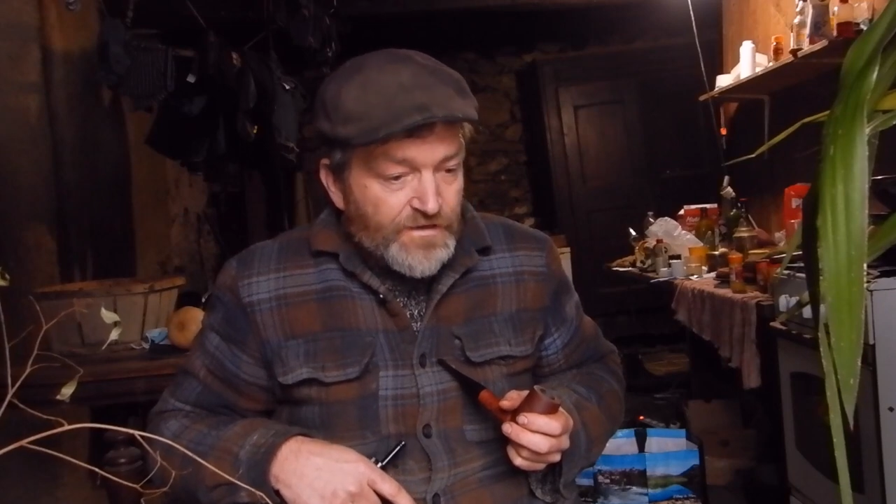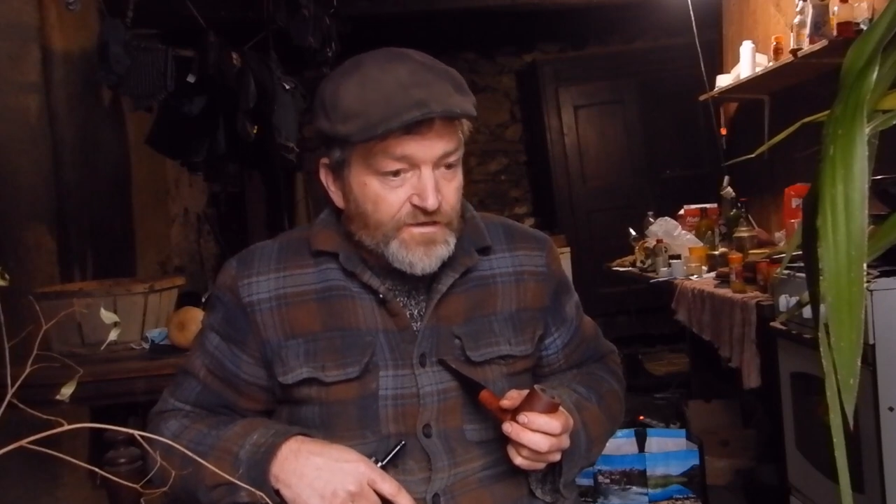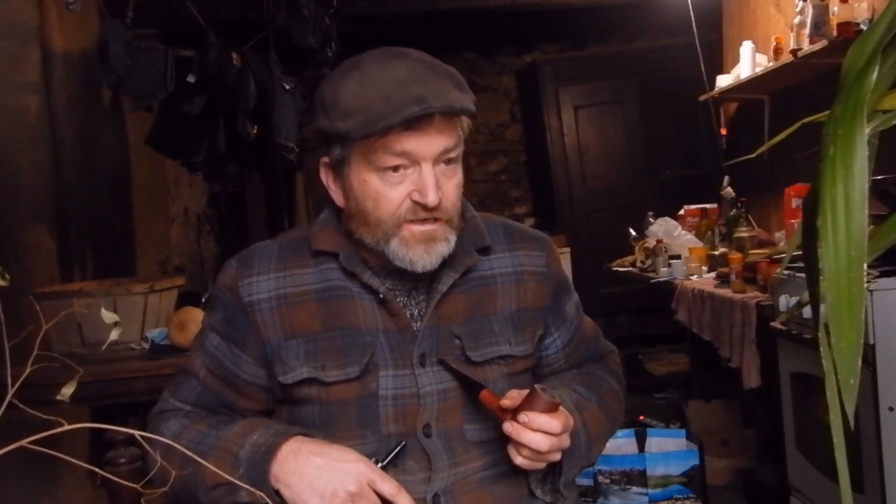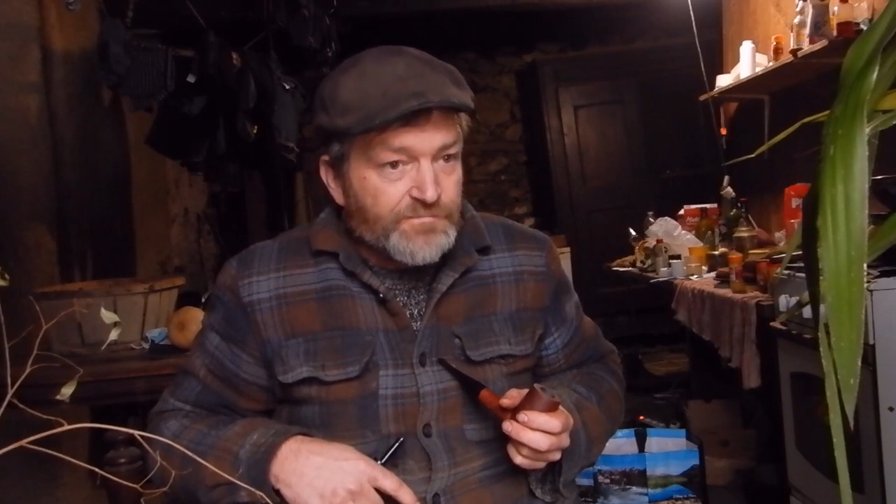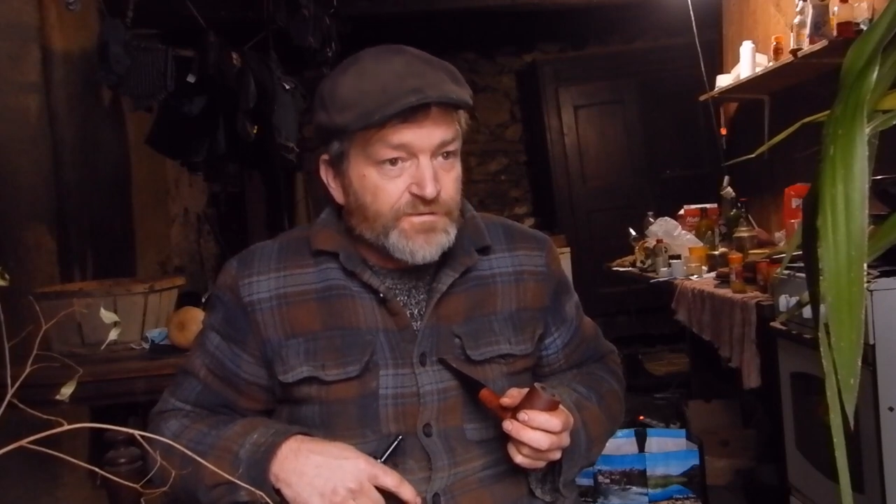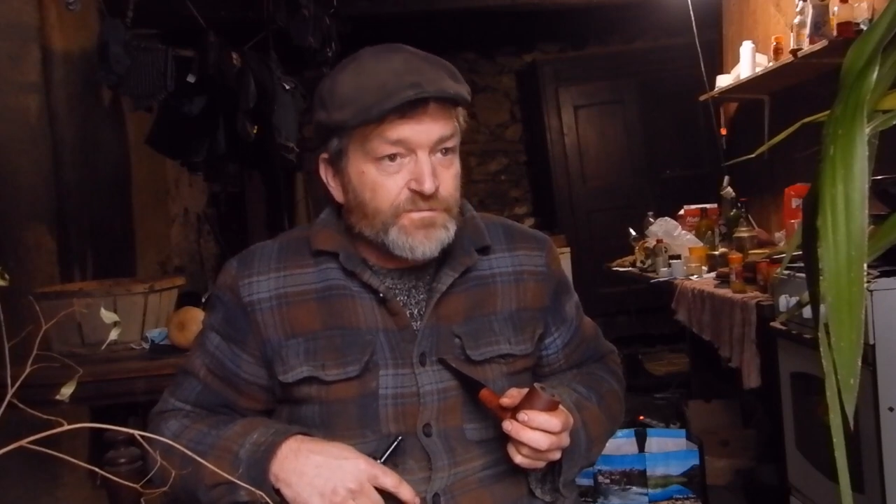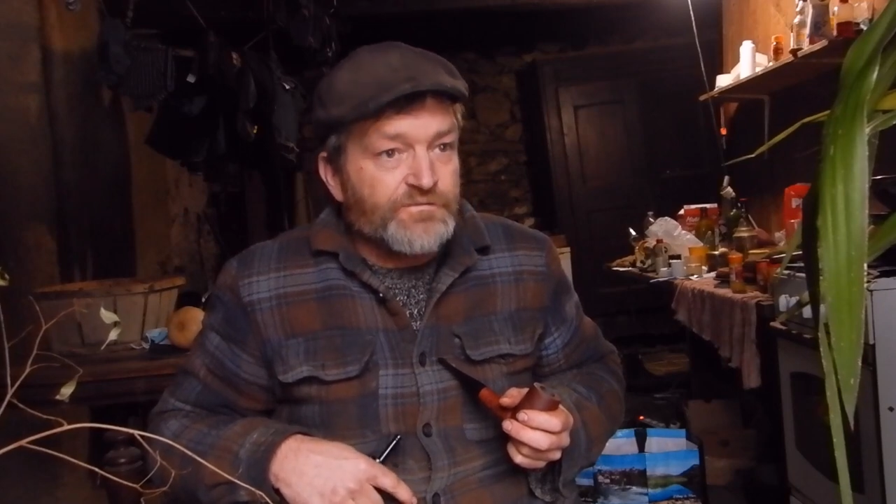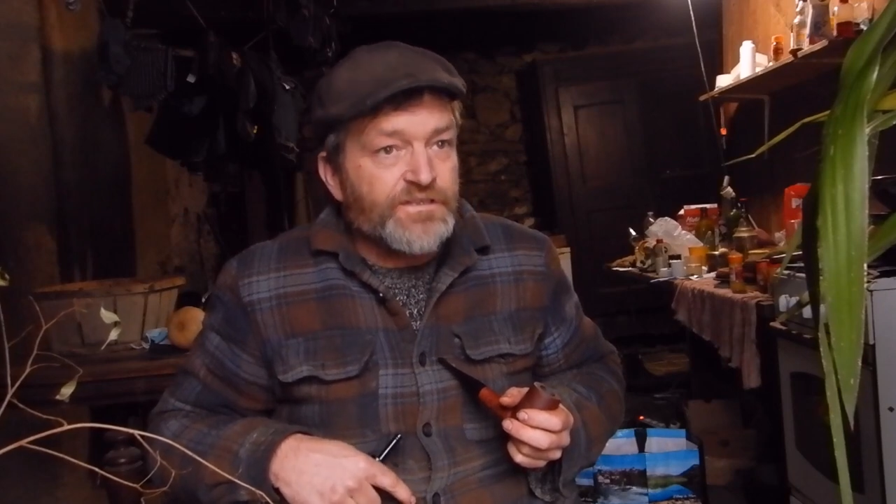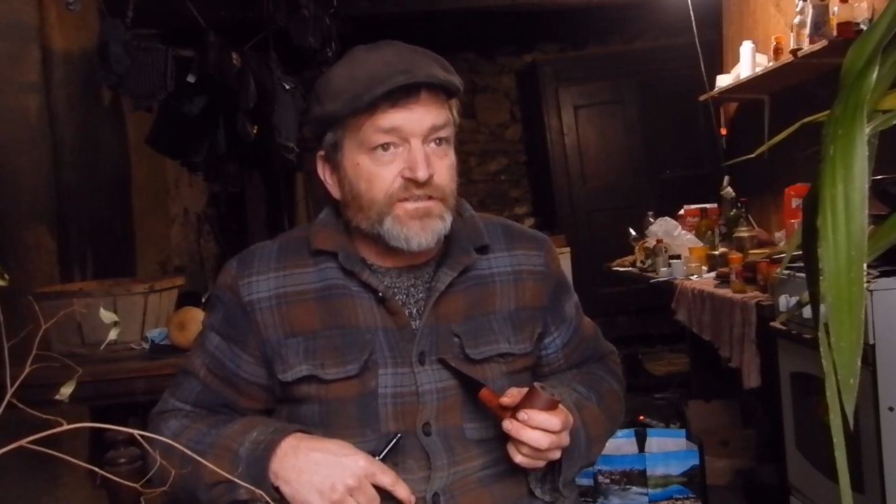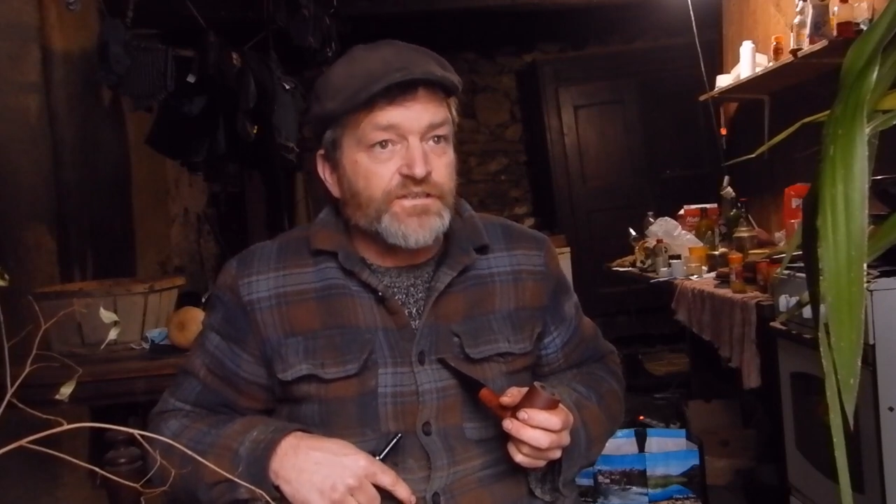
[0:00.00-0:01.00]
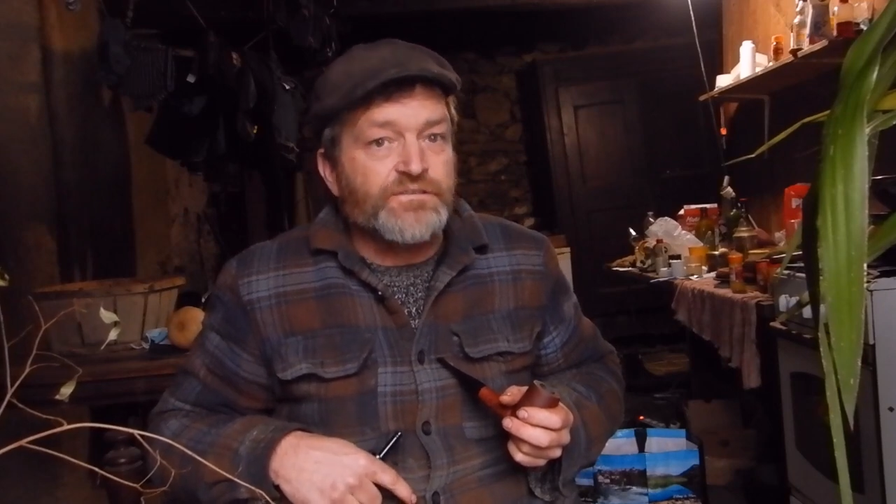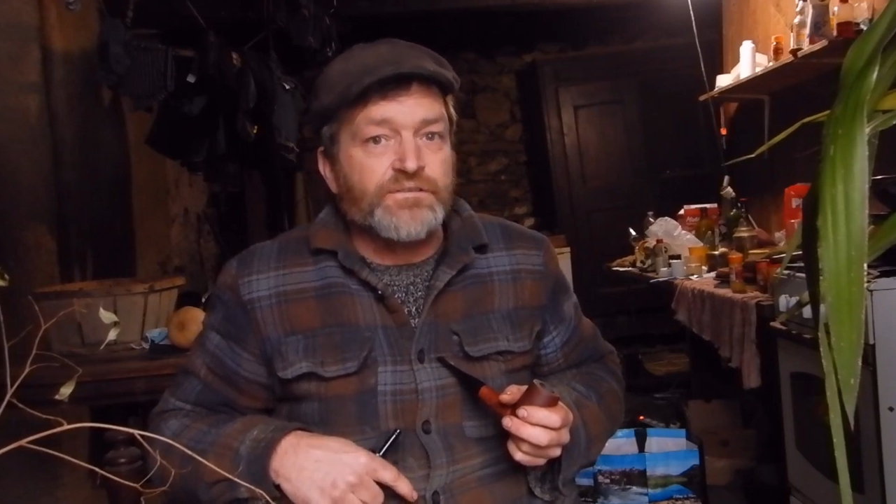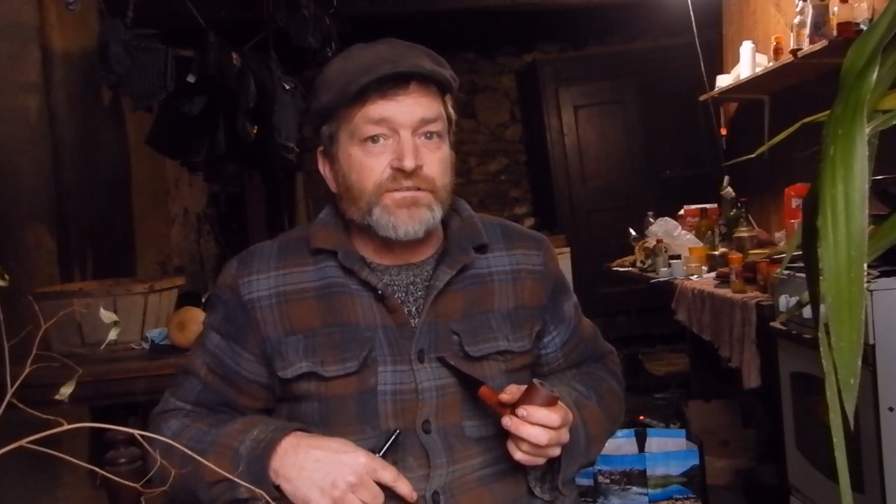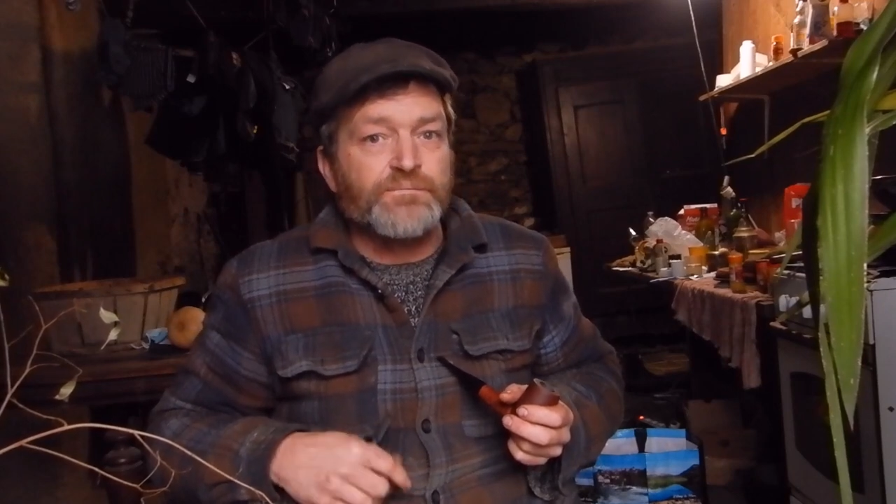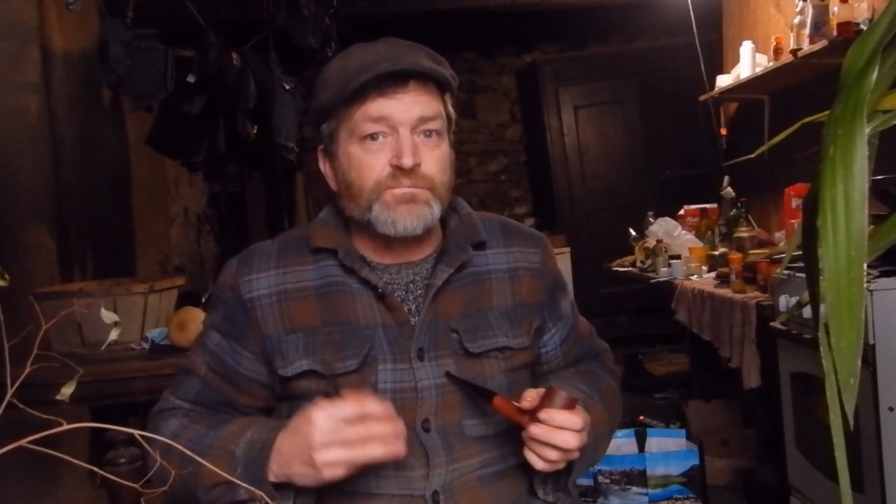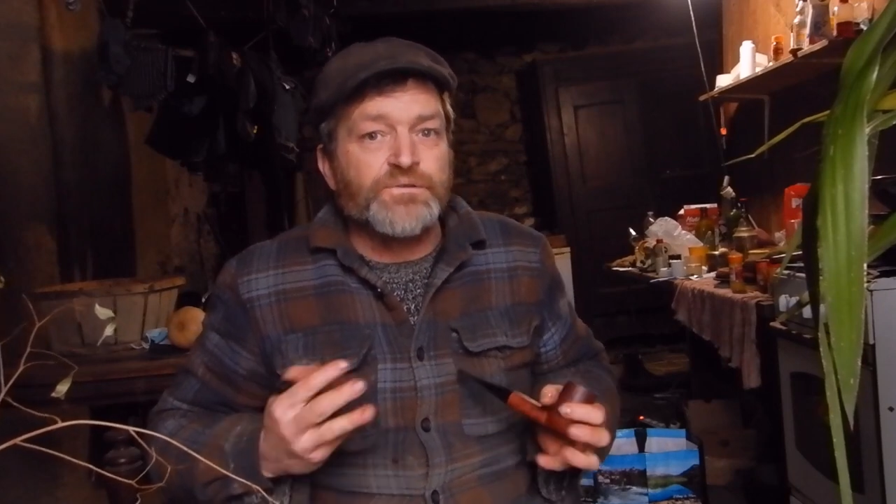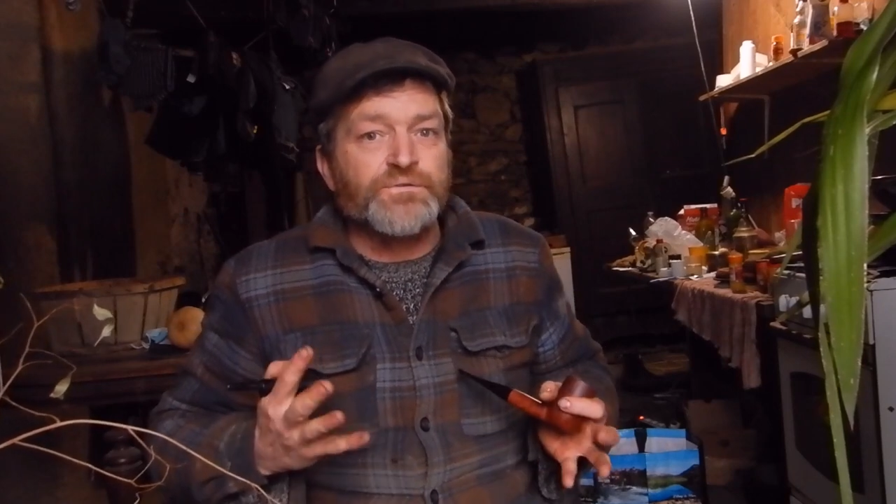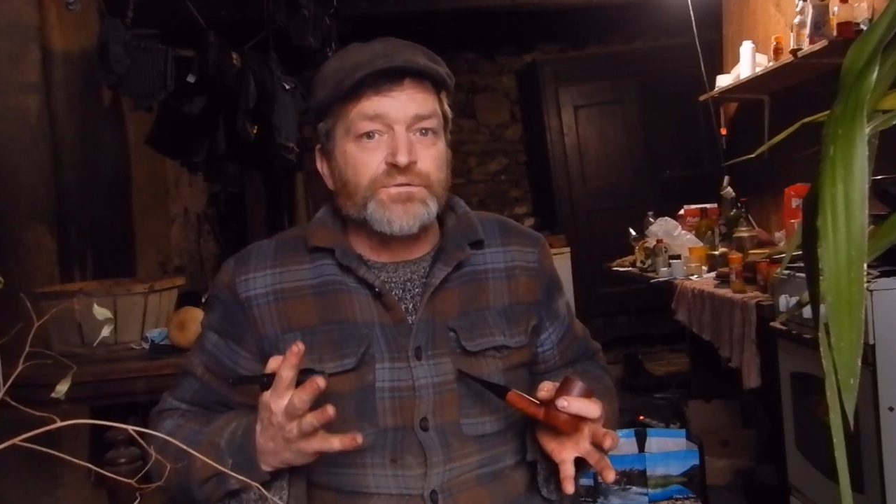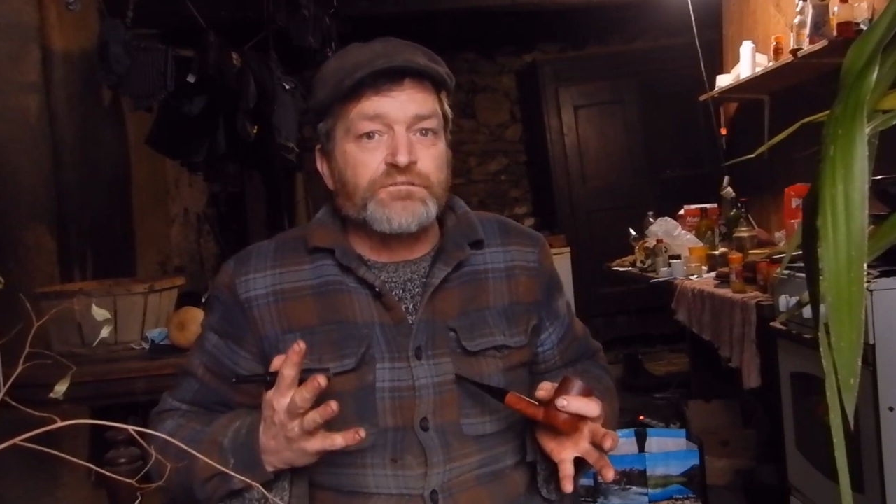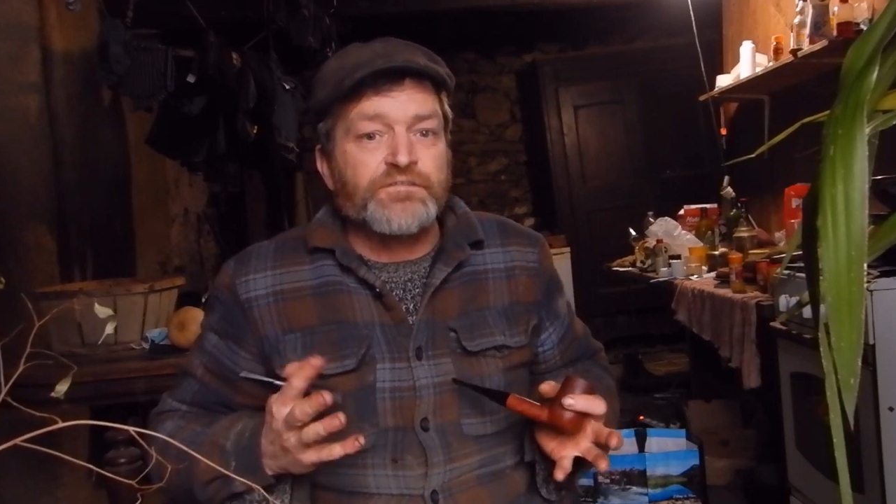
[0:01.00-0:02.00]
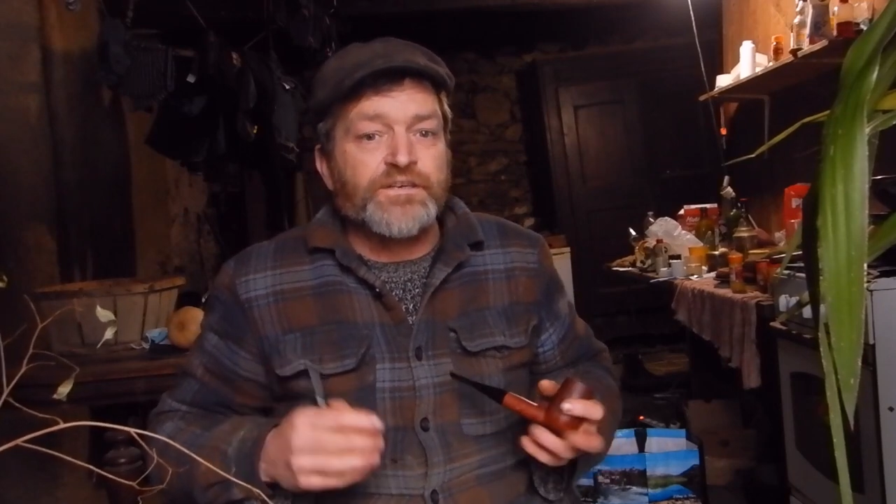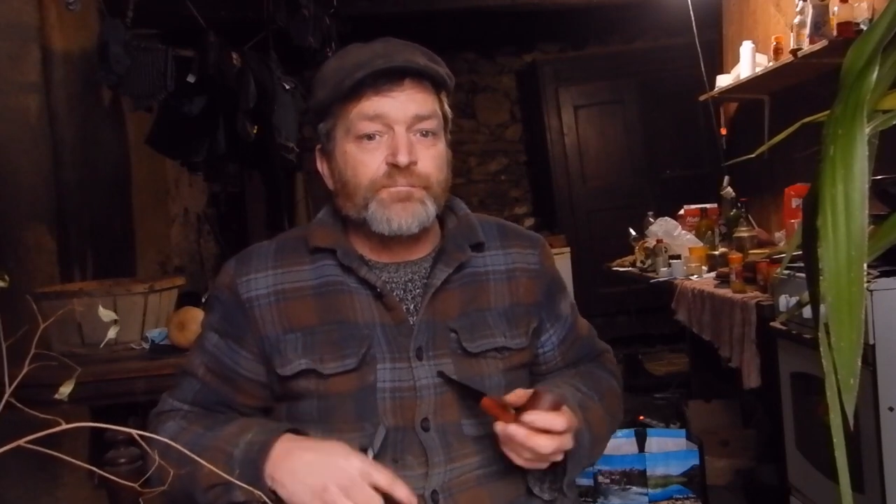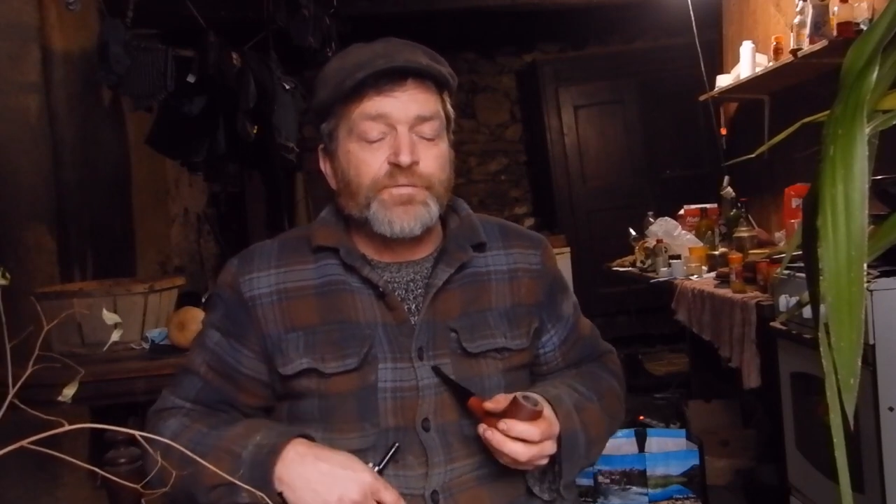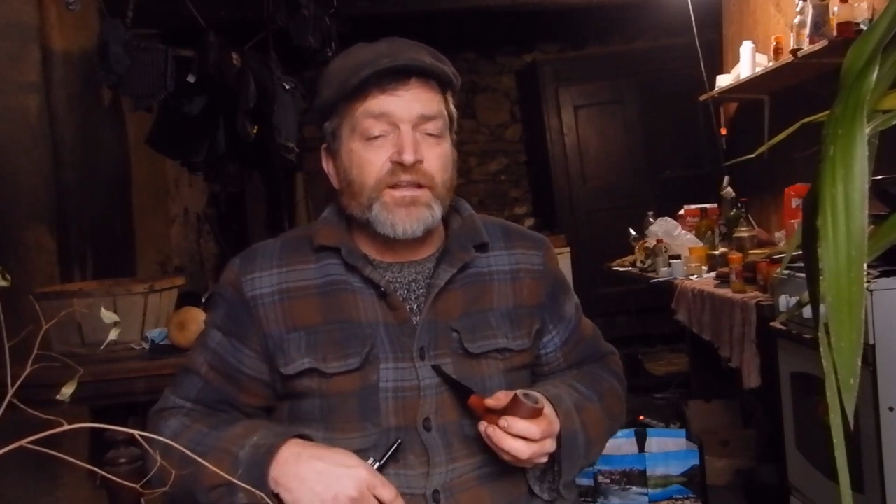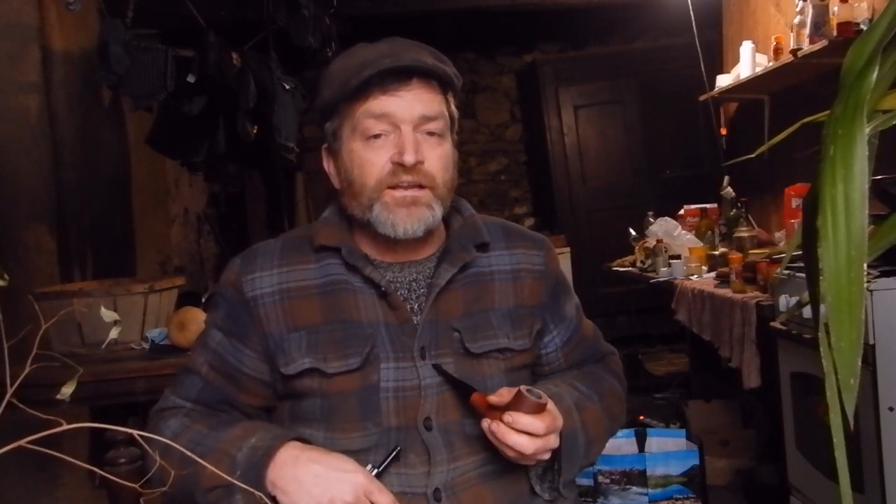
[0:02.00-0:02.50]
You know, it'd be really good to sort of